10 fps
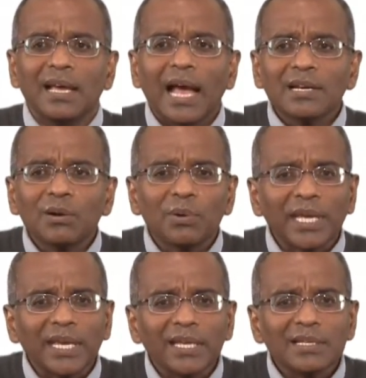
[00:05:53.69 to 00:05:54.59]
and
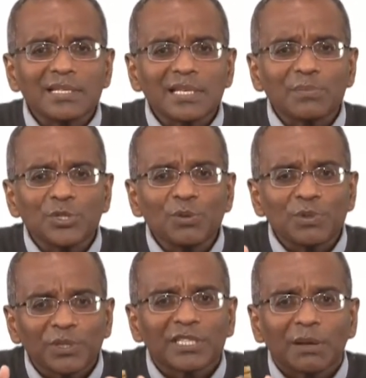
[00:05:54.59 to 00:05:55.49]
green subsumed
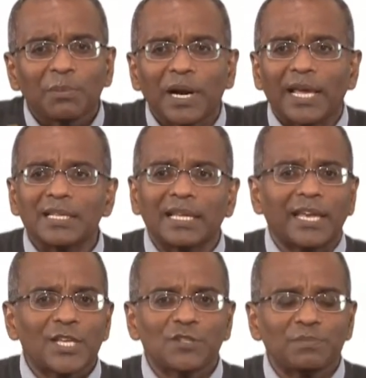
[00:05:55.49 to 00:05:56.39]
within the red in the
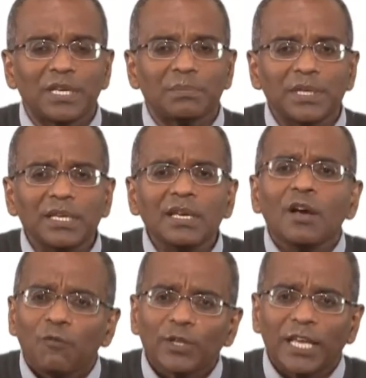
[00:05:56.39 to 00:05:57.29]
case of BB
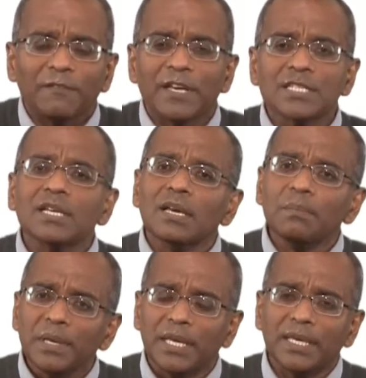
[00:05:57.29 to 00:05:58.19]
for the event
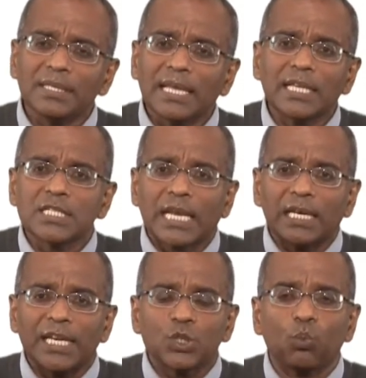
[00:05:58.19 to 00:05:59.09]
B, that there's at
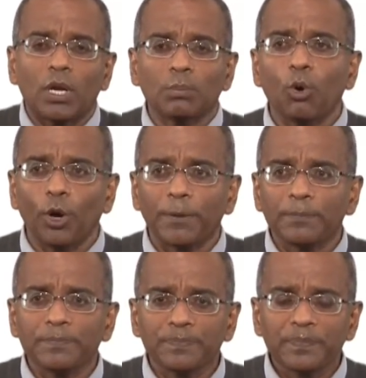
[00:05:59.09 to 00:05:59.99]
least one boy.
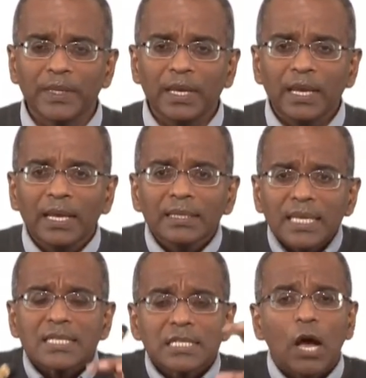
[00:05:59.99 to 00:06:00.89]

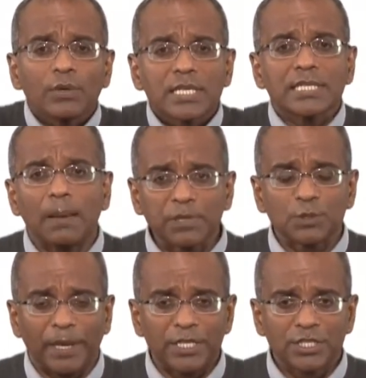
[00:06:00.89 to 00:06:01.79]
This now is a sample
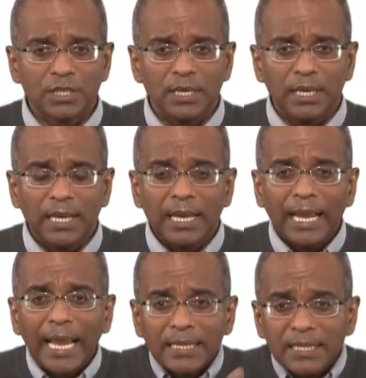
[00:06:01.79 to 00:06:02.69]
space.
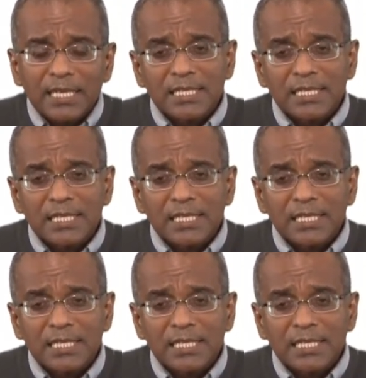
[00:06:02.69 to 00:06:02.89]
In this